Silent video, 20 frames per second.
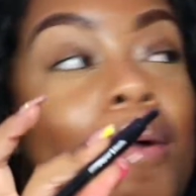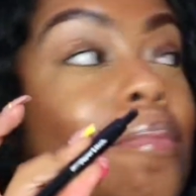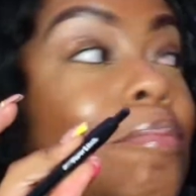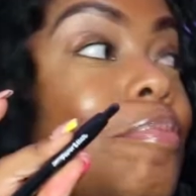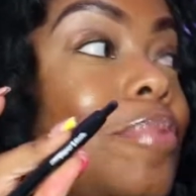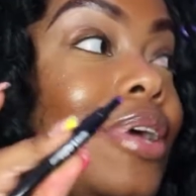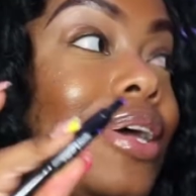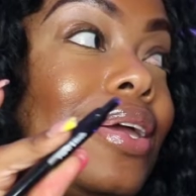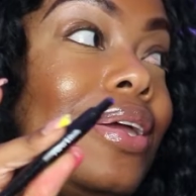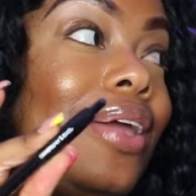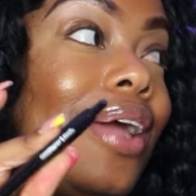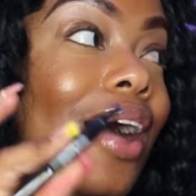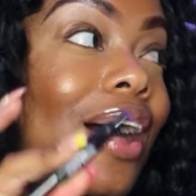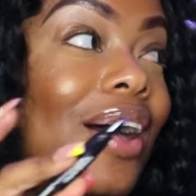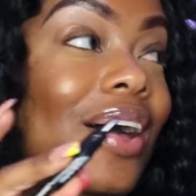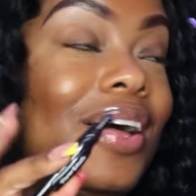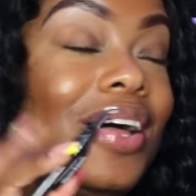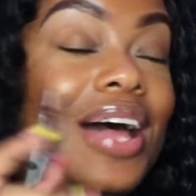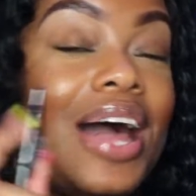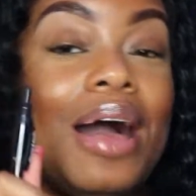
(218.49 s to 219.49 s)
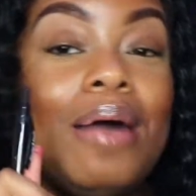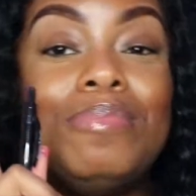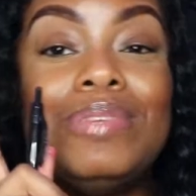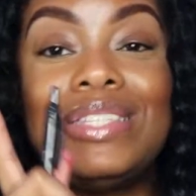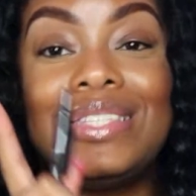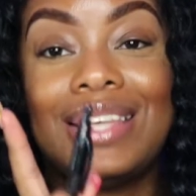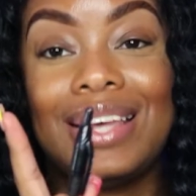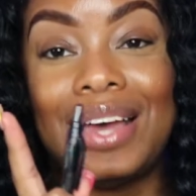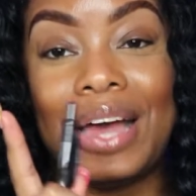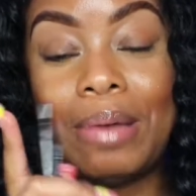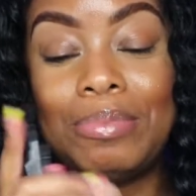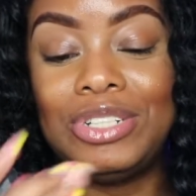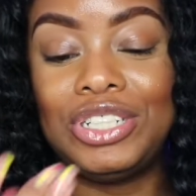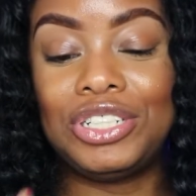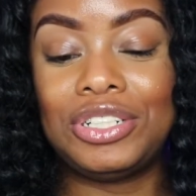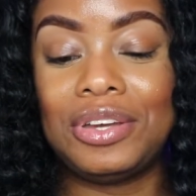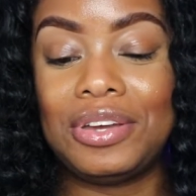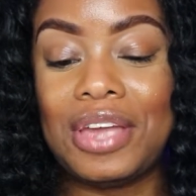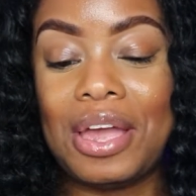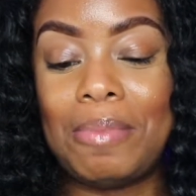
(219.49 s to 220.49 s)
But y'all, I'm gonna
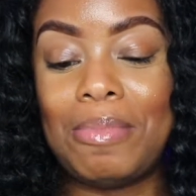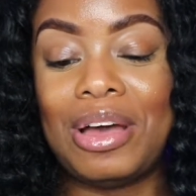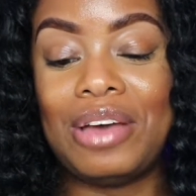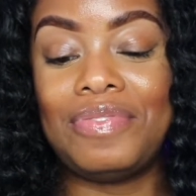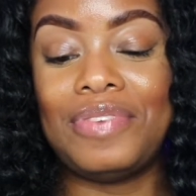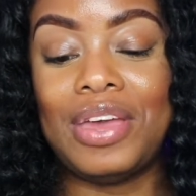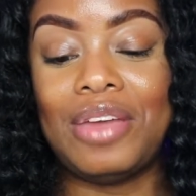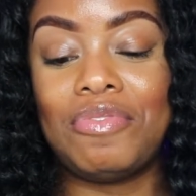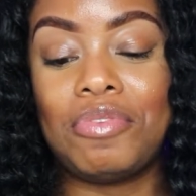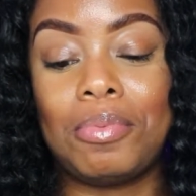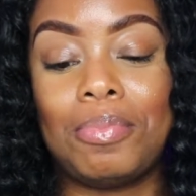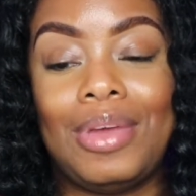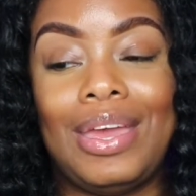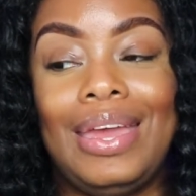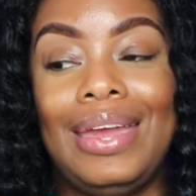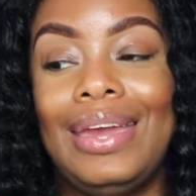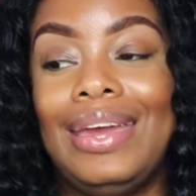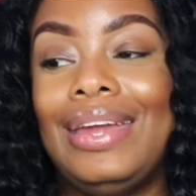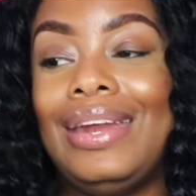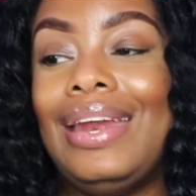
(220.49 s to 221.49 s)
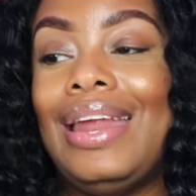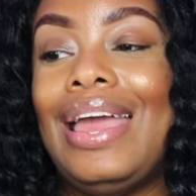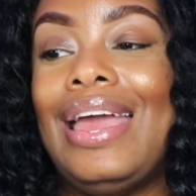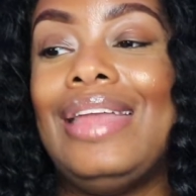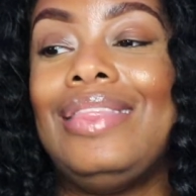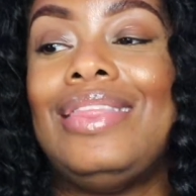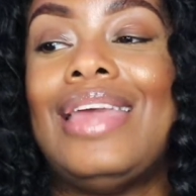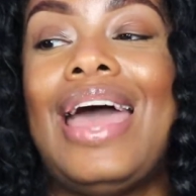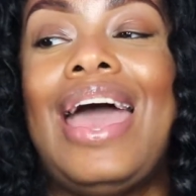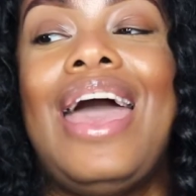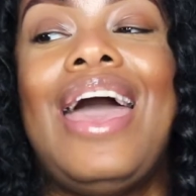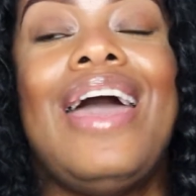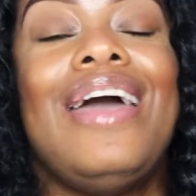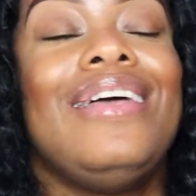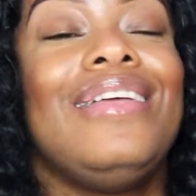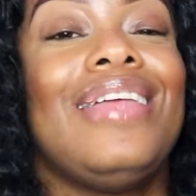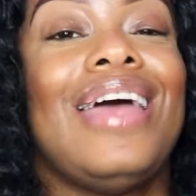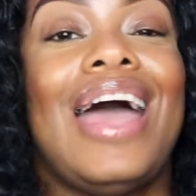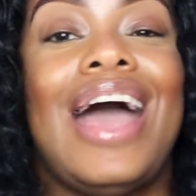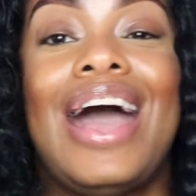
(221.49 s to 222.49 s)
show y'all my favorite pen
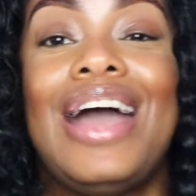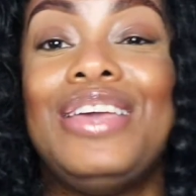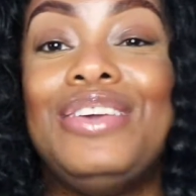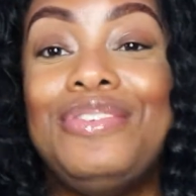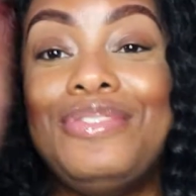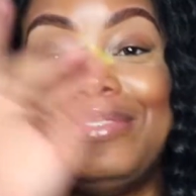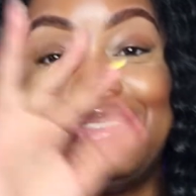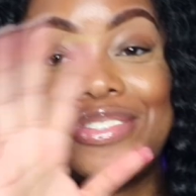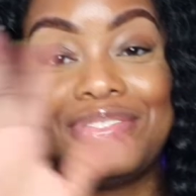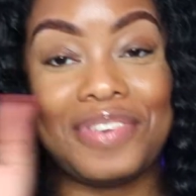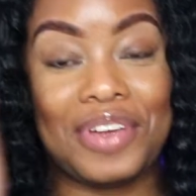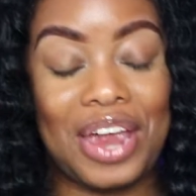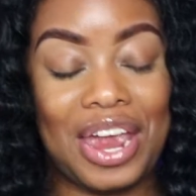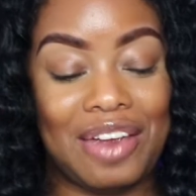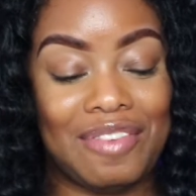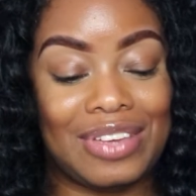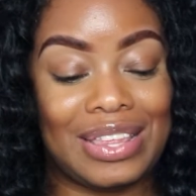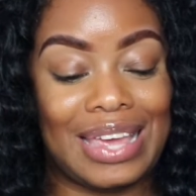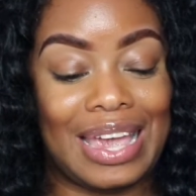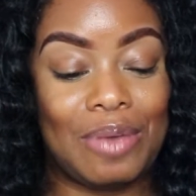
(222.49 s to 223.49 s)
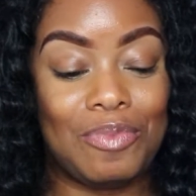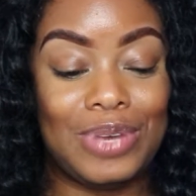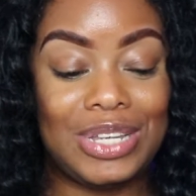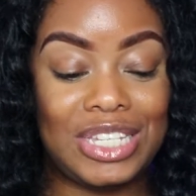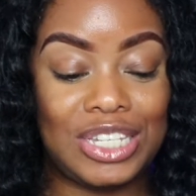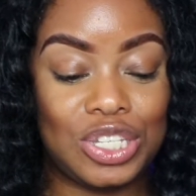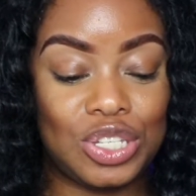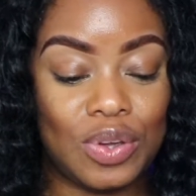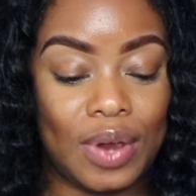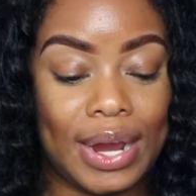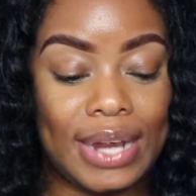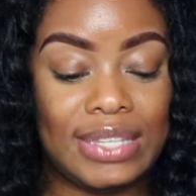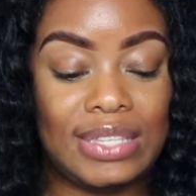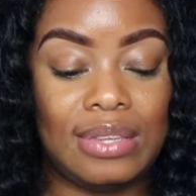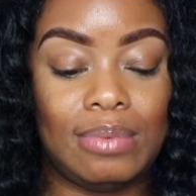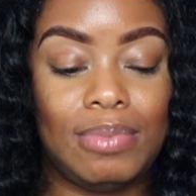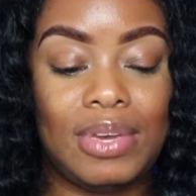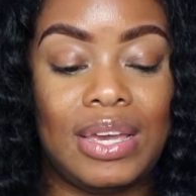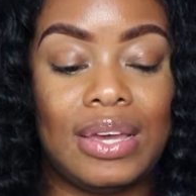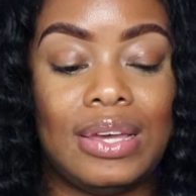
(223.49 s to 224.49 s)
that I use for everything, which is
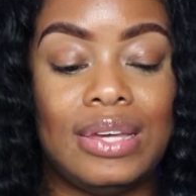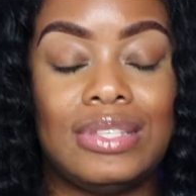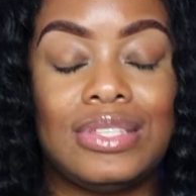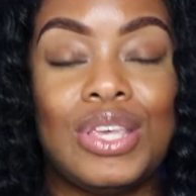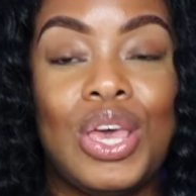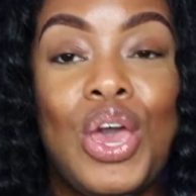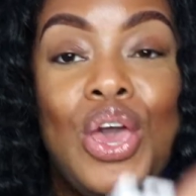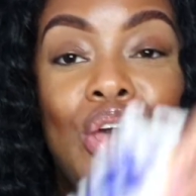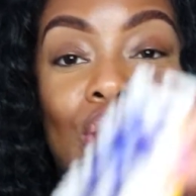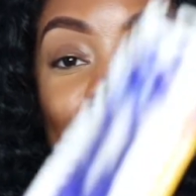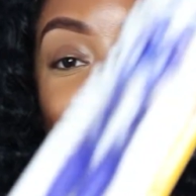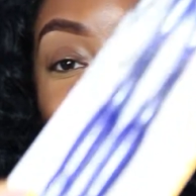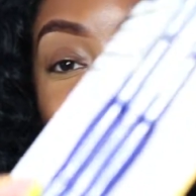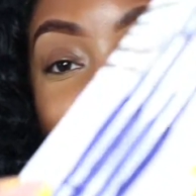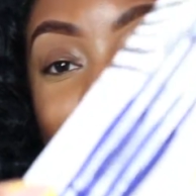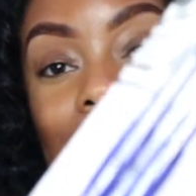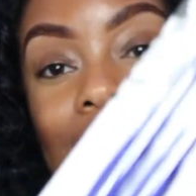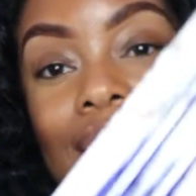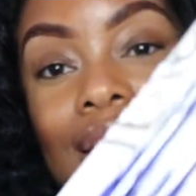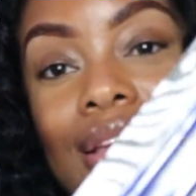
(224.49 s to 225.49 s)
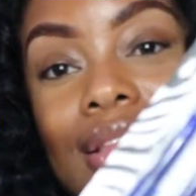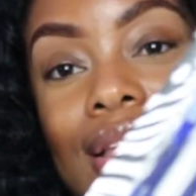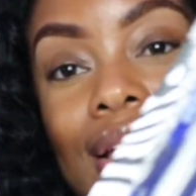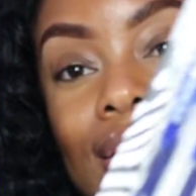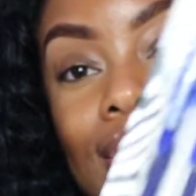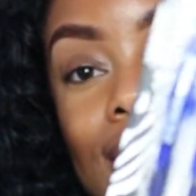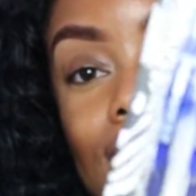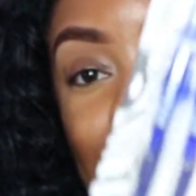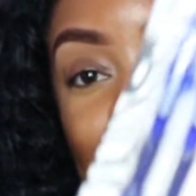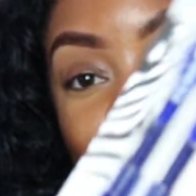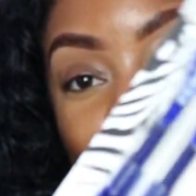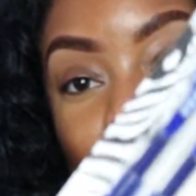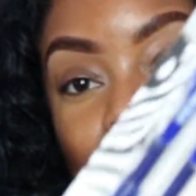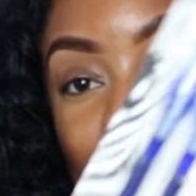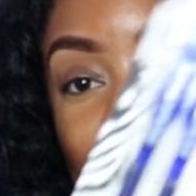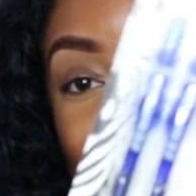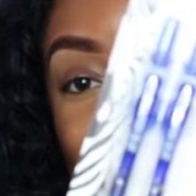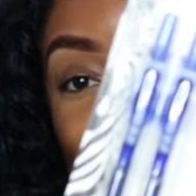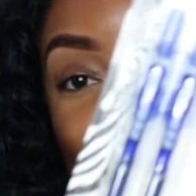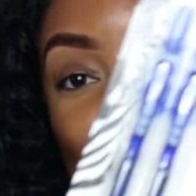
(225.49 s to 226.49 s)
crazy because you would think that these
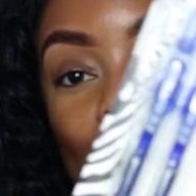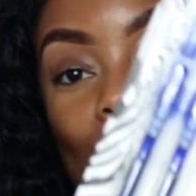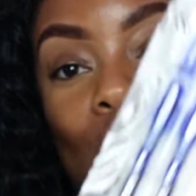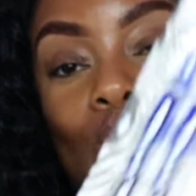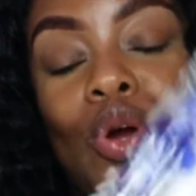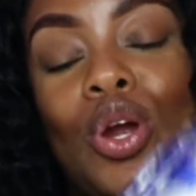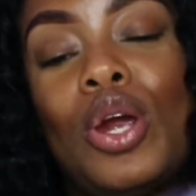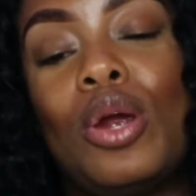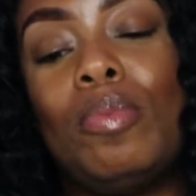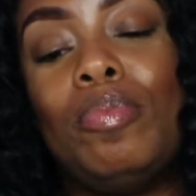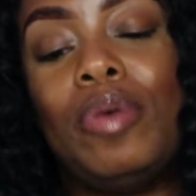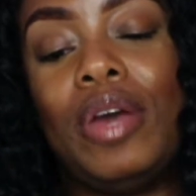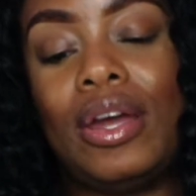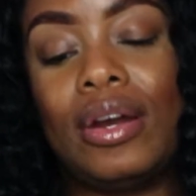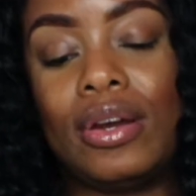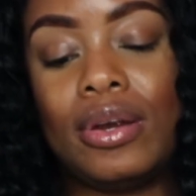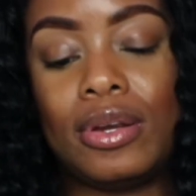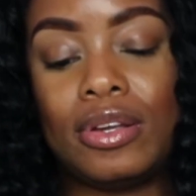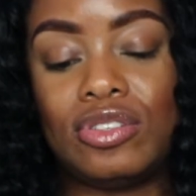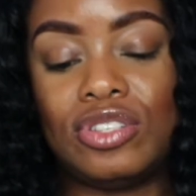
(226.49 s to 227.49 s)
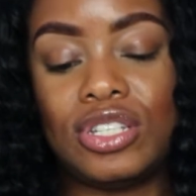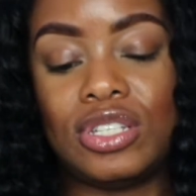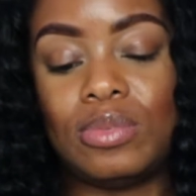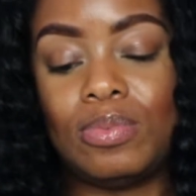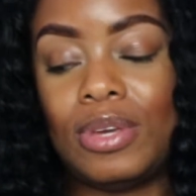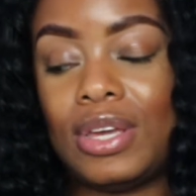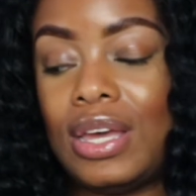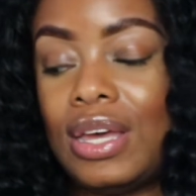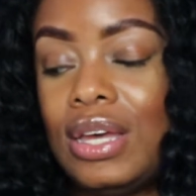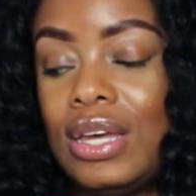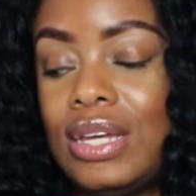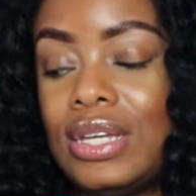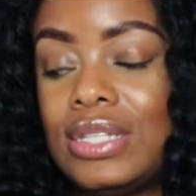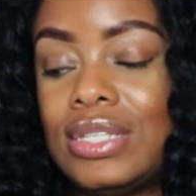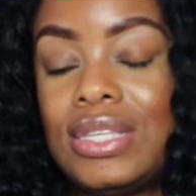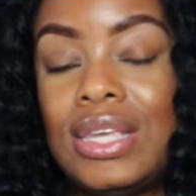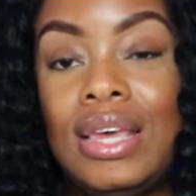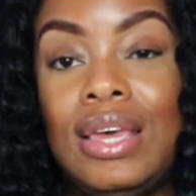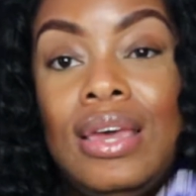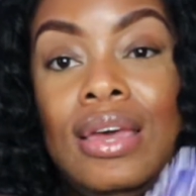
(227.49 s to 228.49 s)
pens were better just
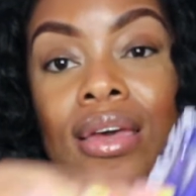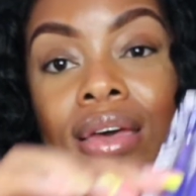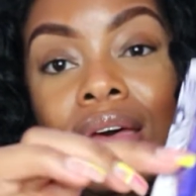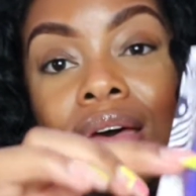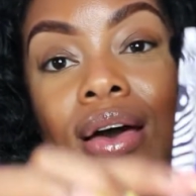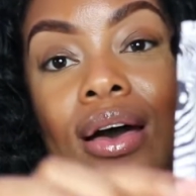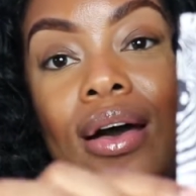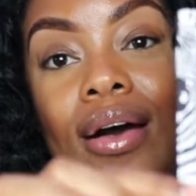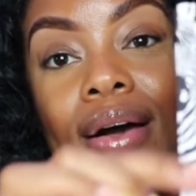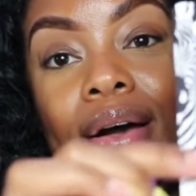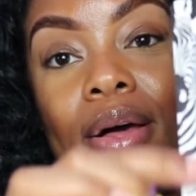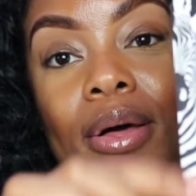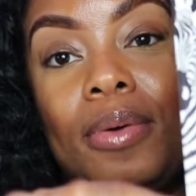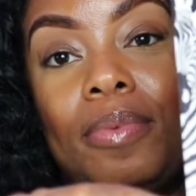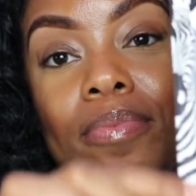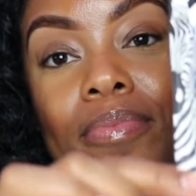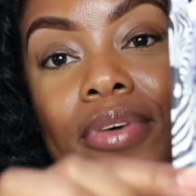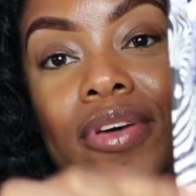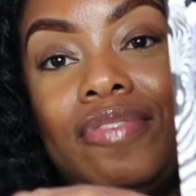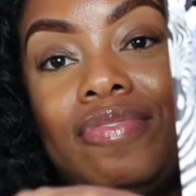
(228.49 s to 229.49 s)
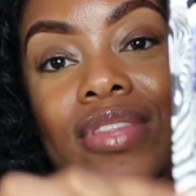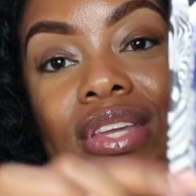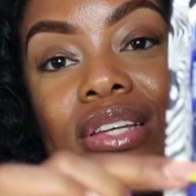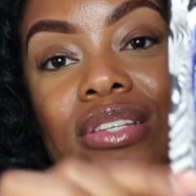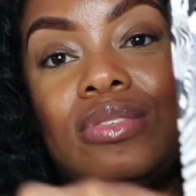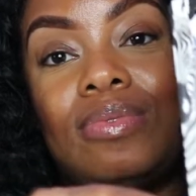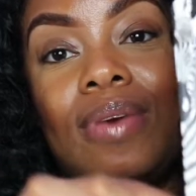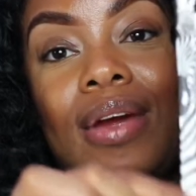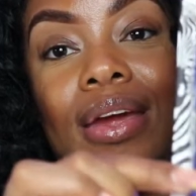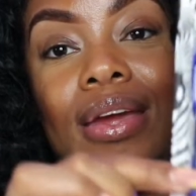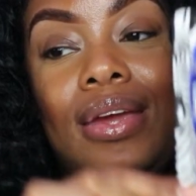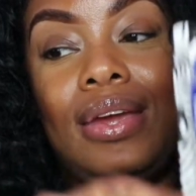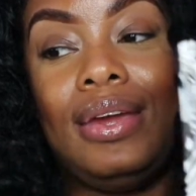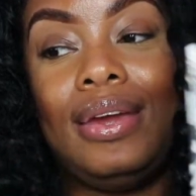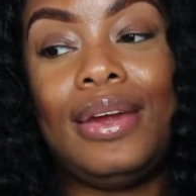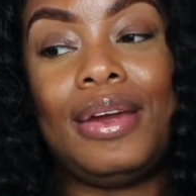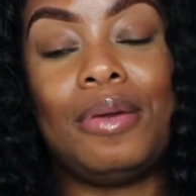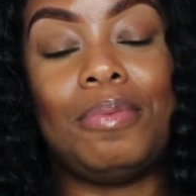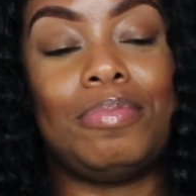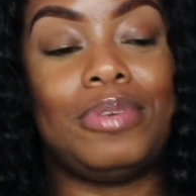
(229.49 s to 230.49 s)
because of this right
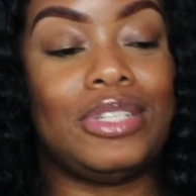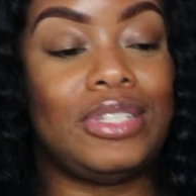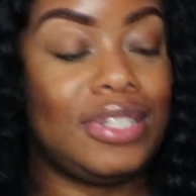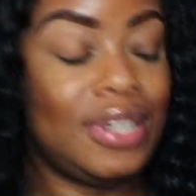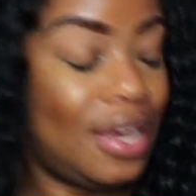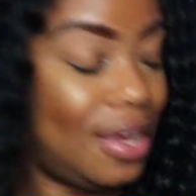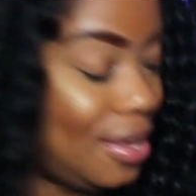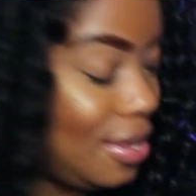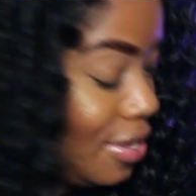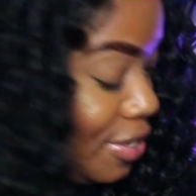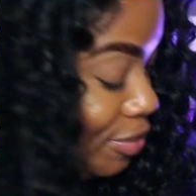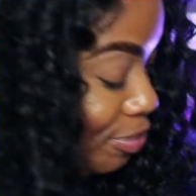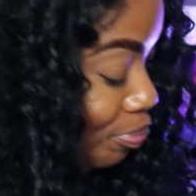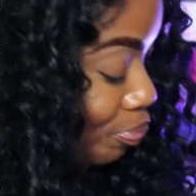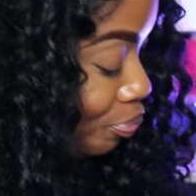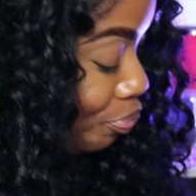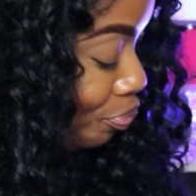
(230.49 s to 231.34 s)
here. But y'all,